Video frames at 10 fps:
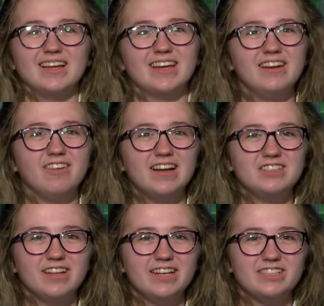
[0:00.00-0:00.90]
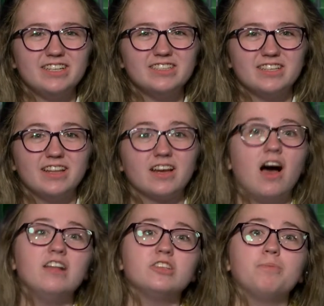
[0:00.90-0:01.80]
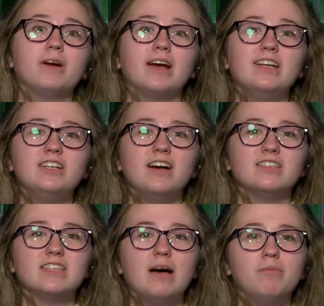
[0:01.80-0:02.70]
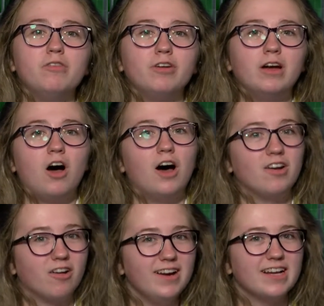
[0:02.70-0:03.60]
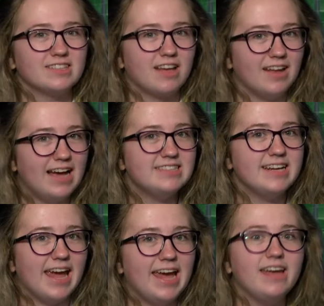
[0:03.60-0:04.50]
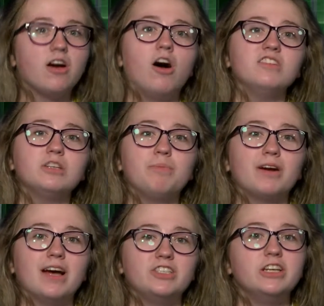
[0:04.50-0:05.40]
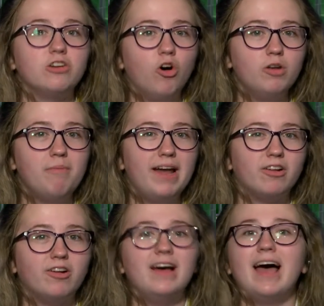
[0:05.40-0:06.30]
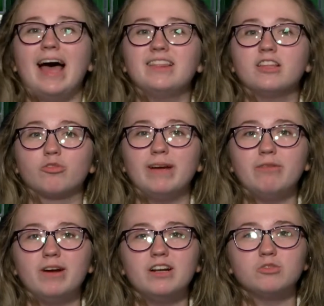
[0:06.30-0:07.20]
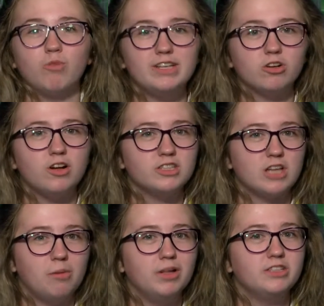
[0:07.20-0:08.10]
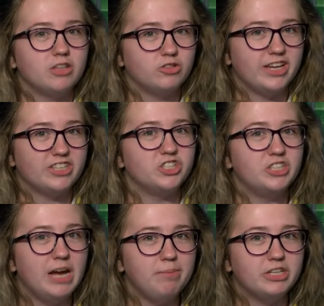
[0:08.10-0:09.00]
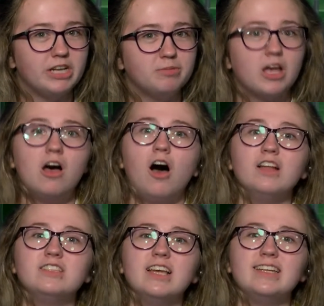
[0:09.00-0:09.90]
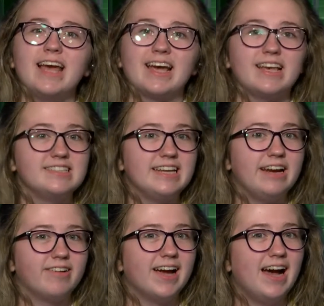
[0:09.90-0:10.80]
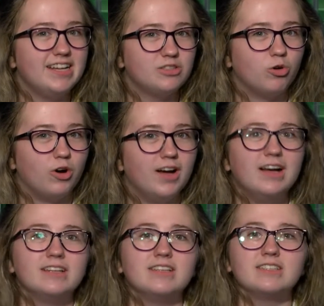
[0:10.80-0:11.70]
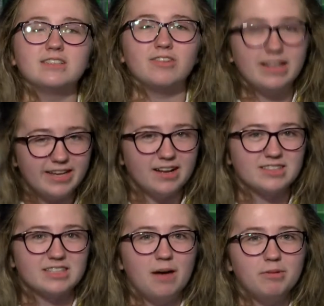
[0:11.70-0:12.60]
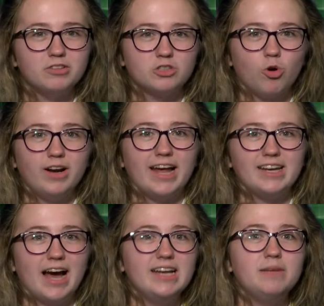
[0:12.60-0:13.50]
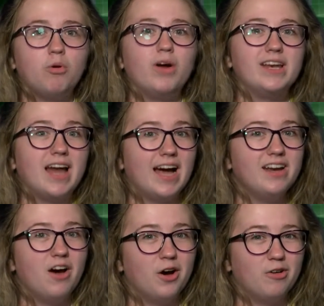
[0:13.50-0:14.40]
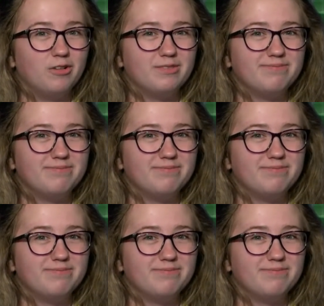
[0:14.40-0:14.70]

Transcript: Congratulations to the Concert Percussion Ensemble on earning a Scholastic A Concert Percussion Gold Medal at the Three Rivers Winter Ensemble Association Championships on Sunday at Kiski Area High School. The, the ensemble scored a 90.90.